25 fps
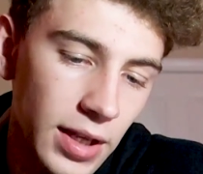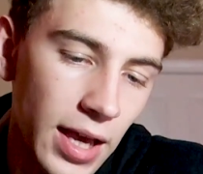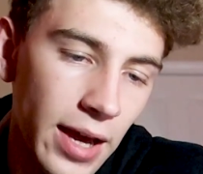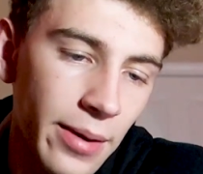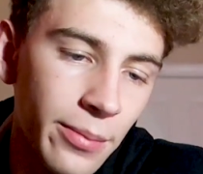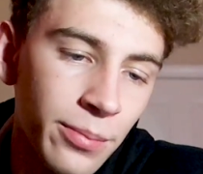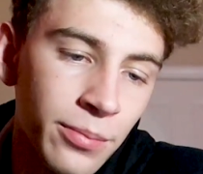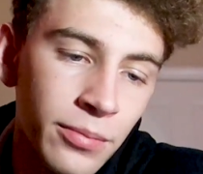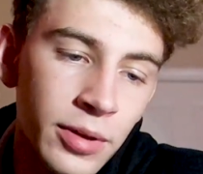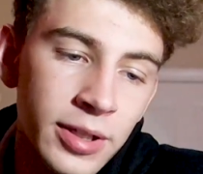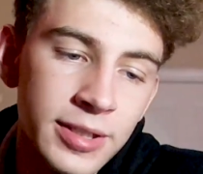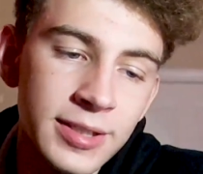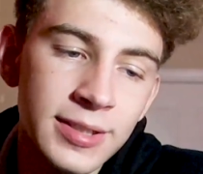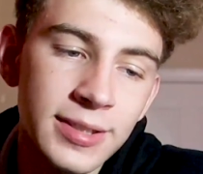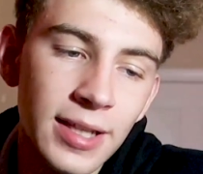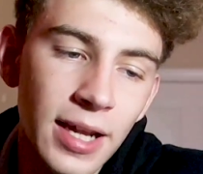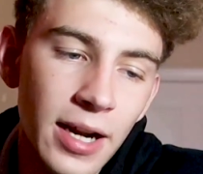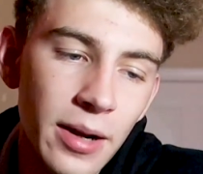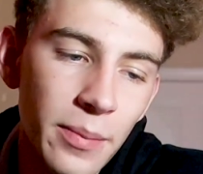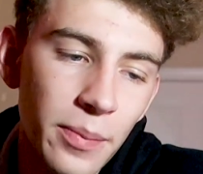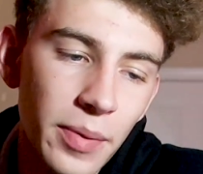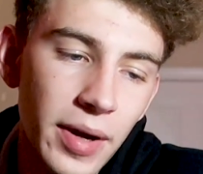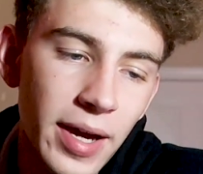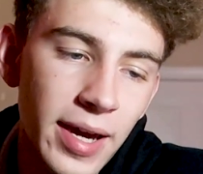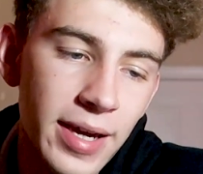and let's set
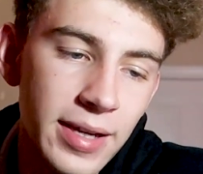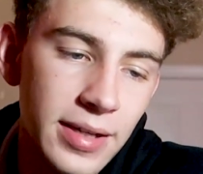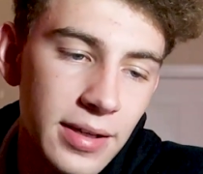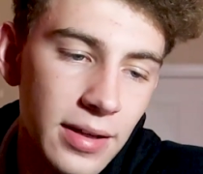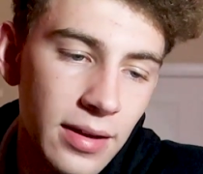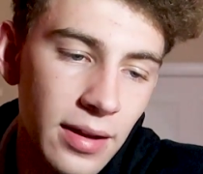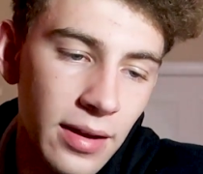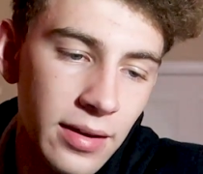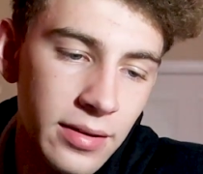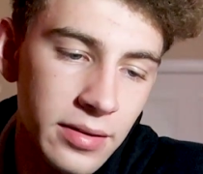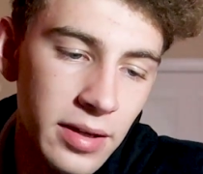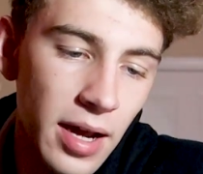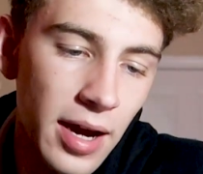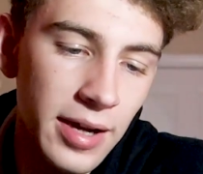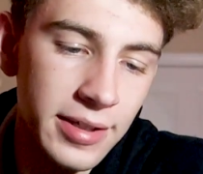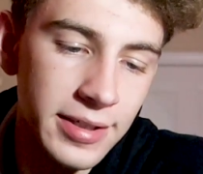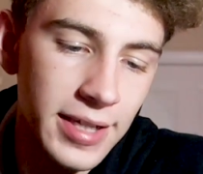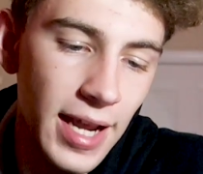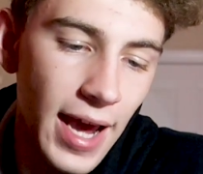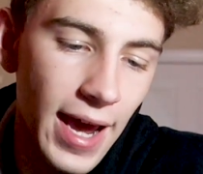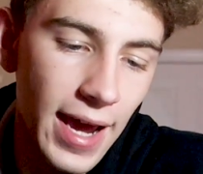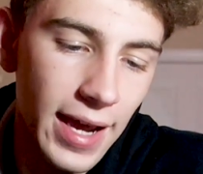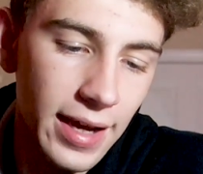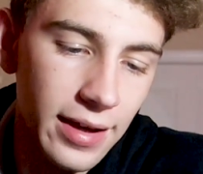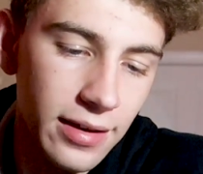up a
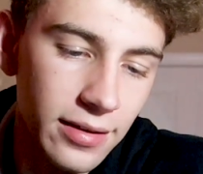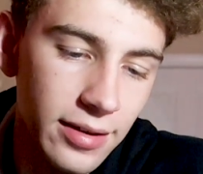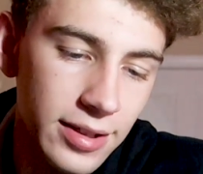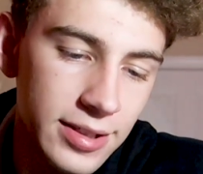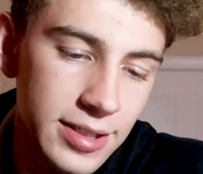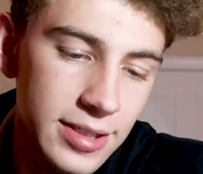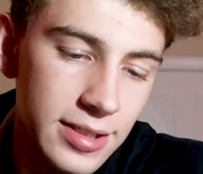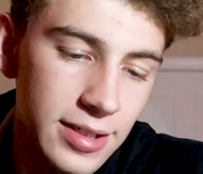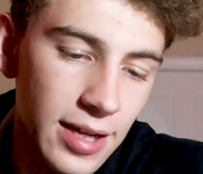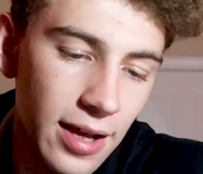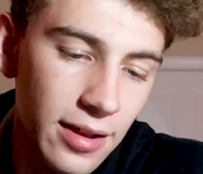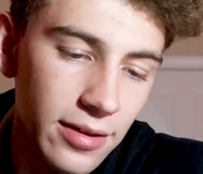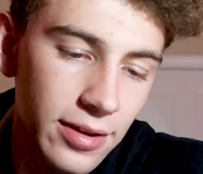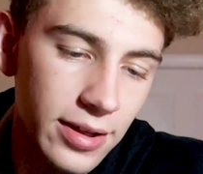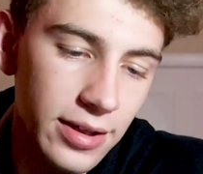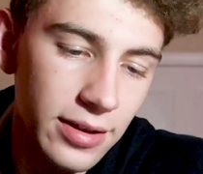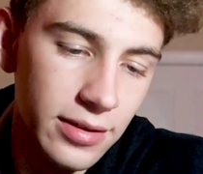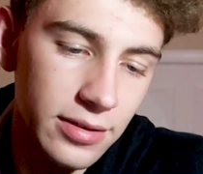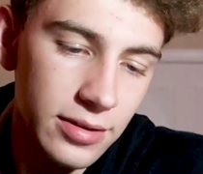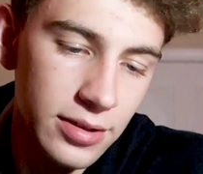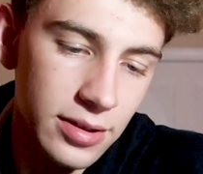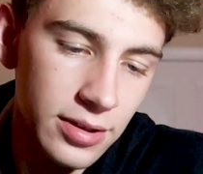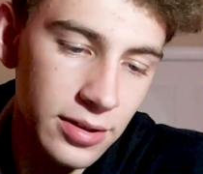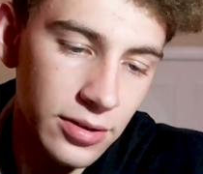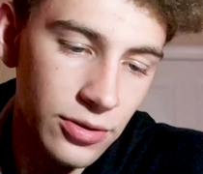day. Let's tell it
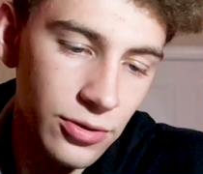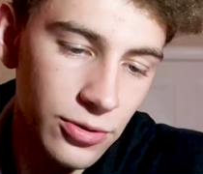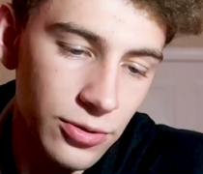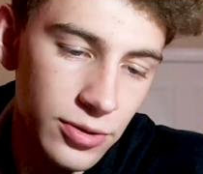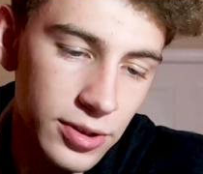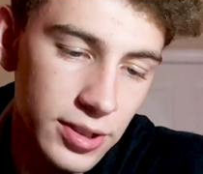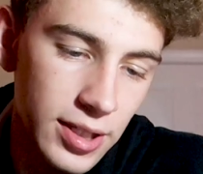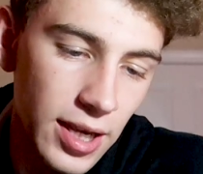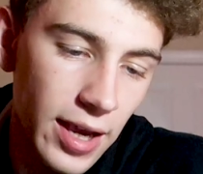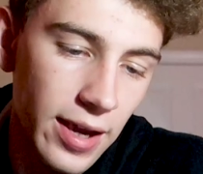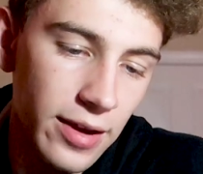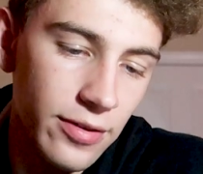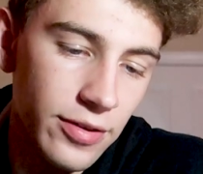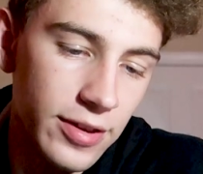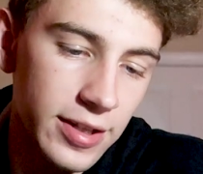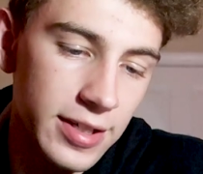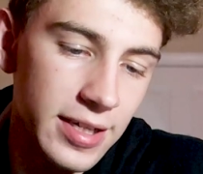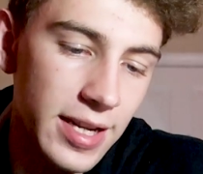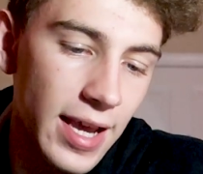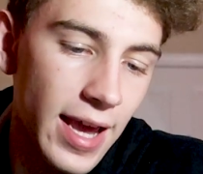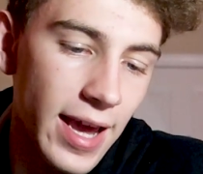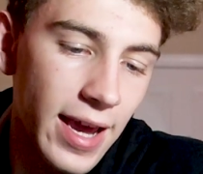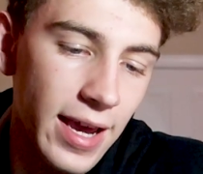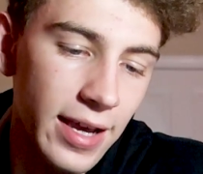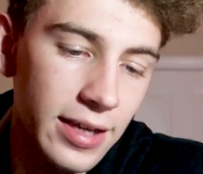to say the
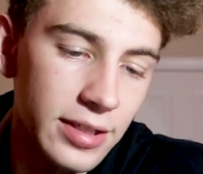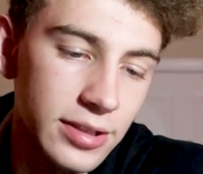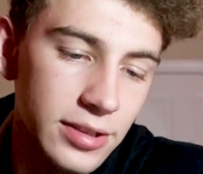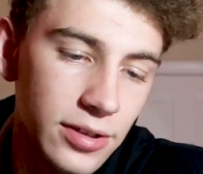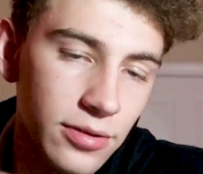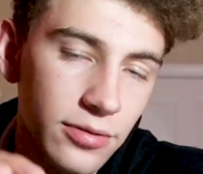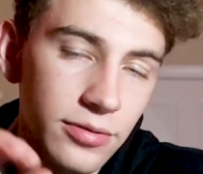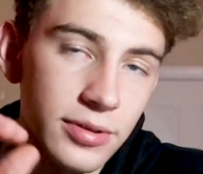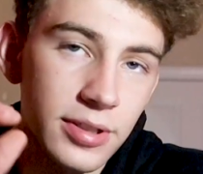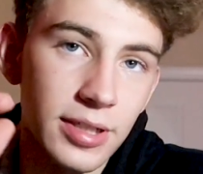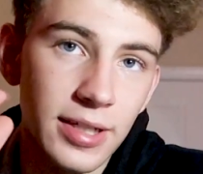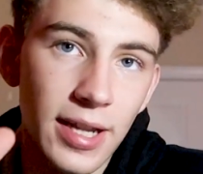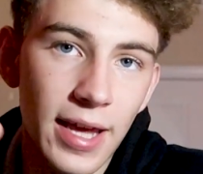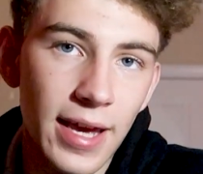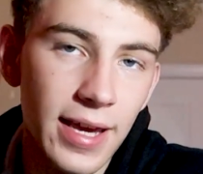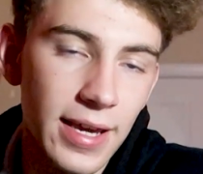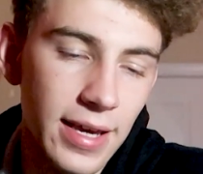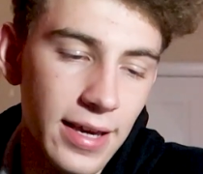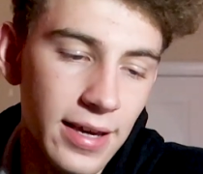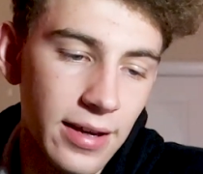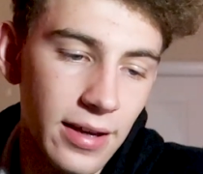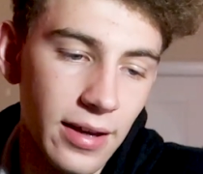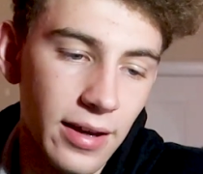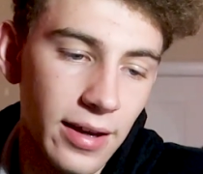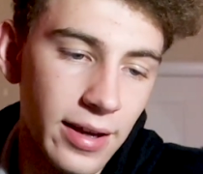day, so today
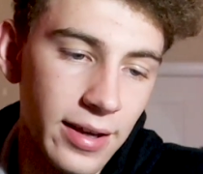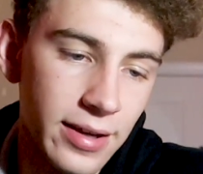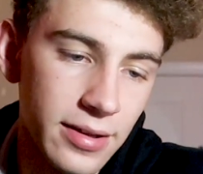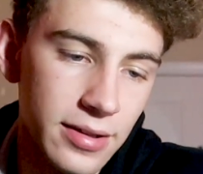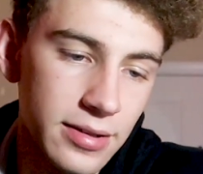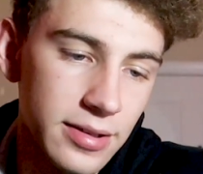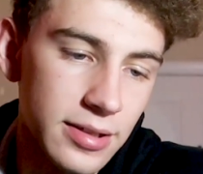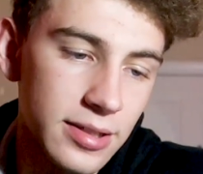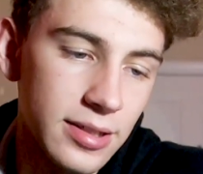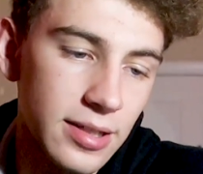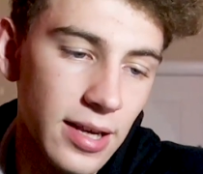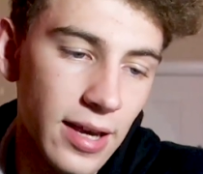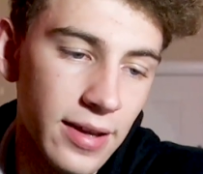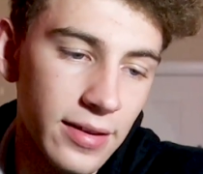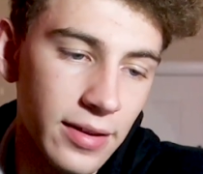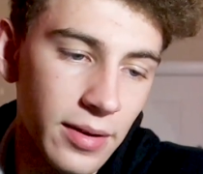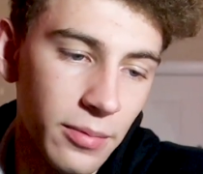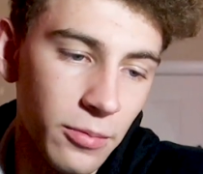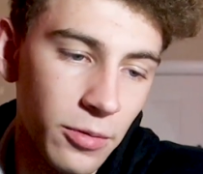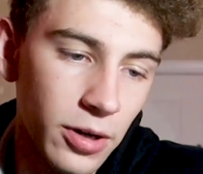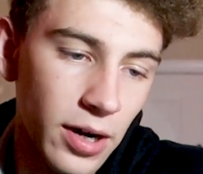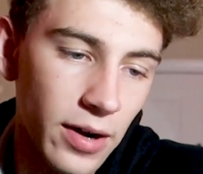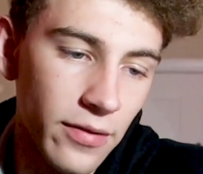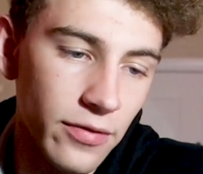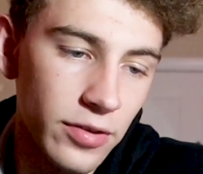it is, and
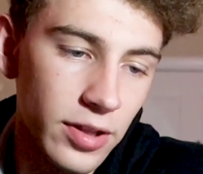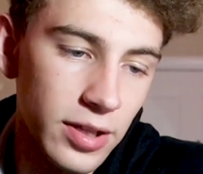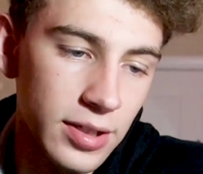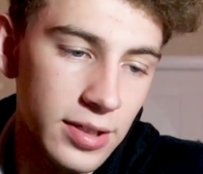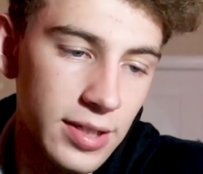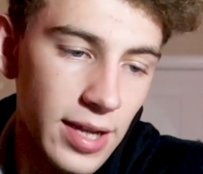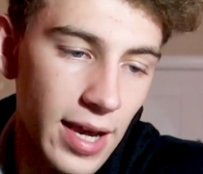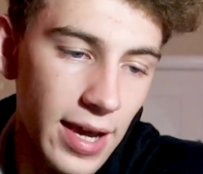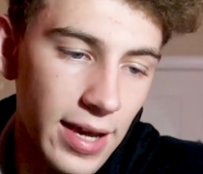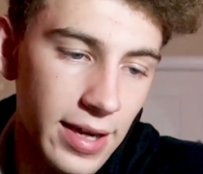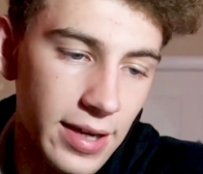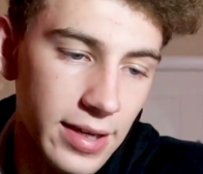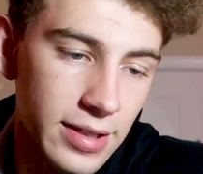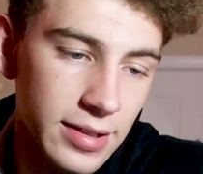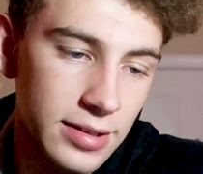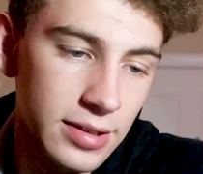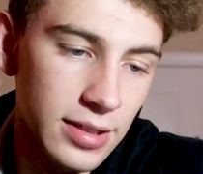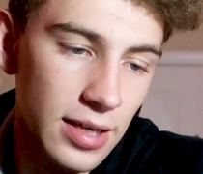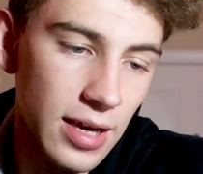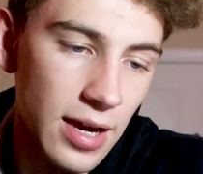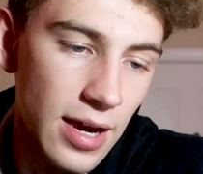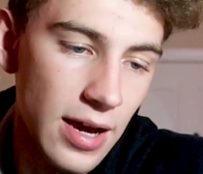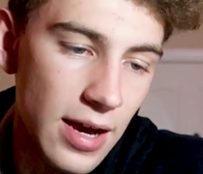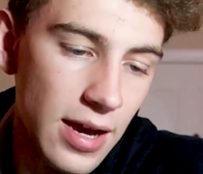then whatever the day is.